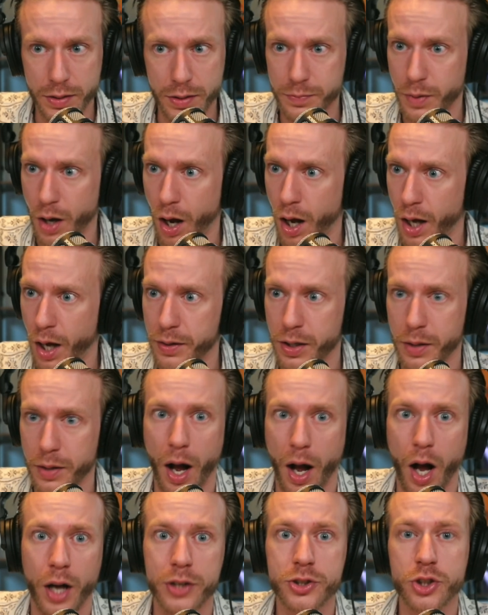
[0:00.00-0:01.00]

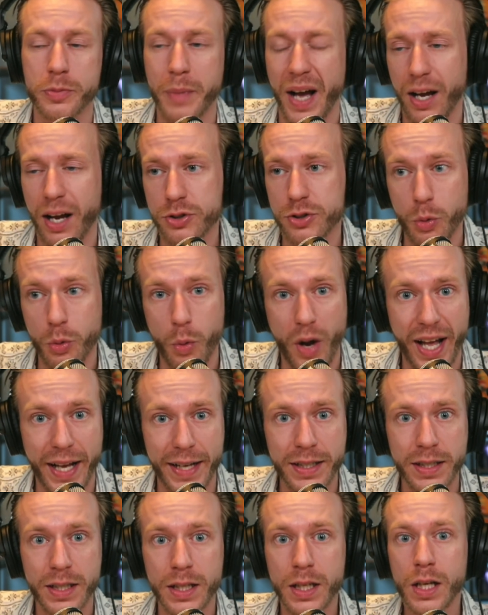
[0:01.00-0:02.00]
100 miles
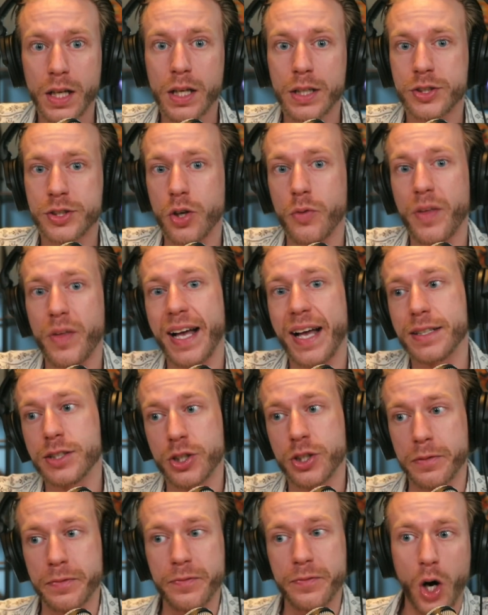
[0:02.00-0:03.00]
away so that
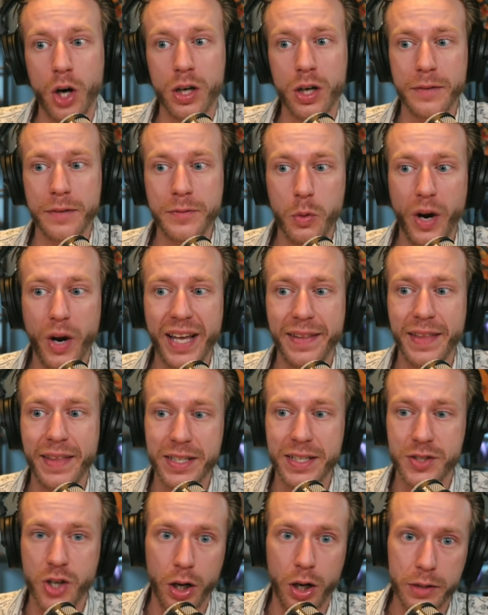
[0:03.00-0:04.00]
you're far enough away that
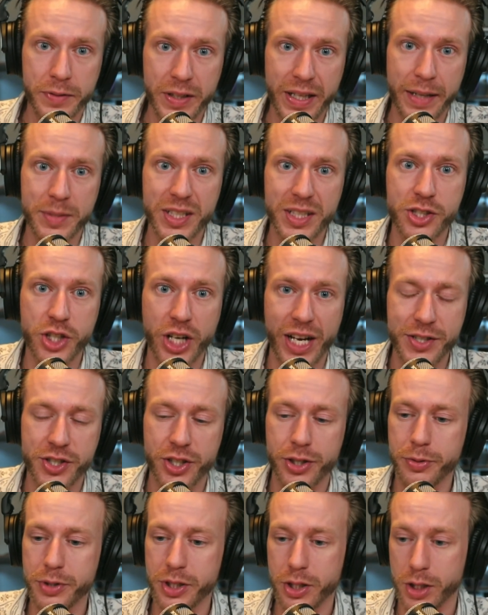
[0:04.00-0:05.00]
it's hard for them to chase
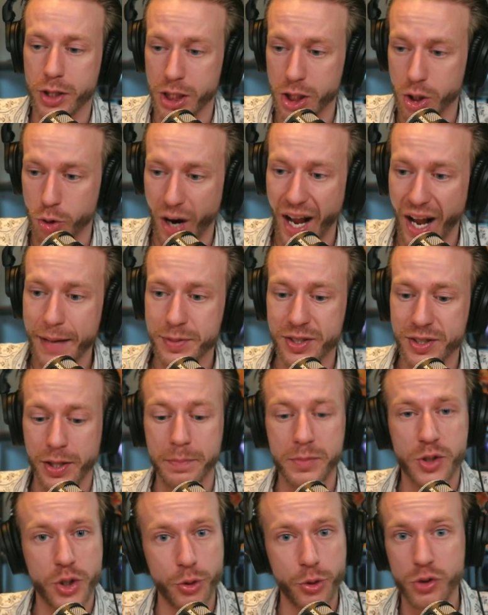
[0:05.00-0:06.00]
you. You're going to grab
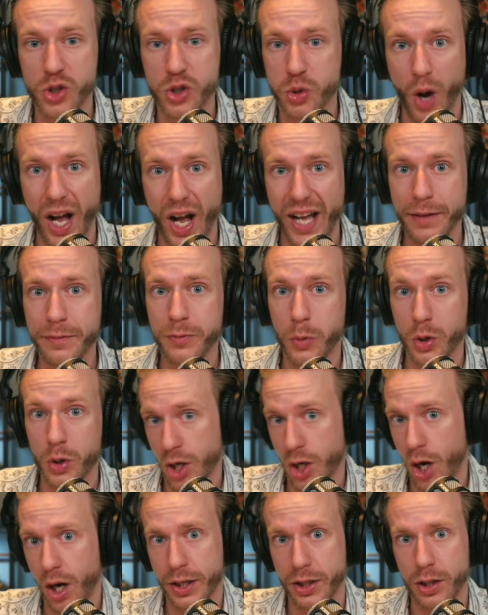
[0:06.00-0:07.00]
some dude's wife or
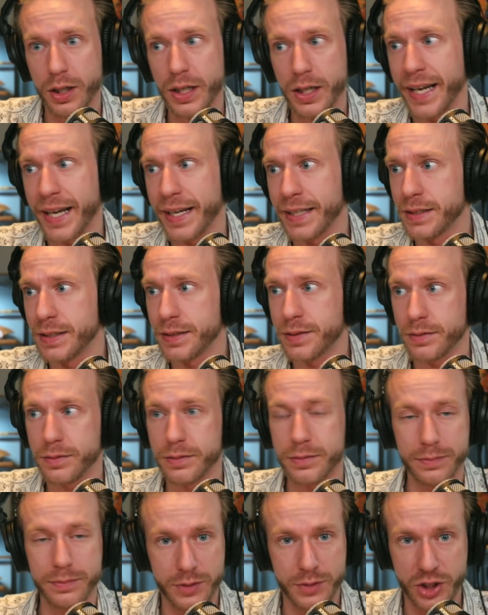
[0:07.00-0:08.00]
daughter, and
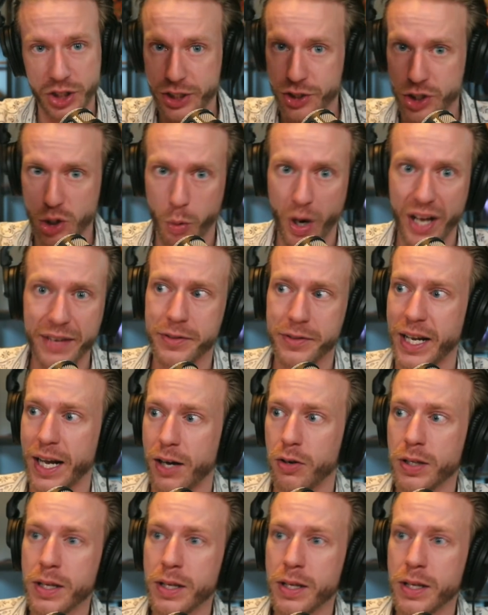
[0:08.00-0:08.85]
she's your wife now.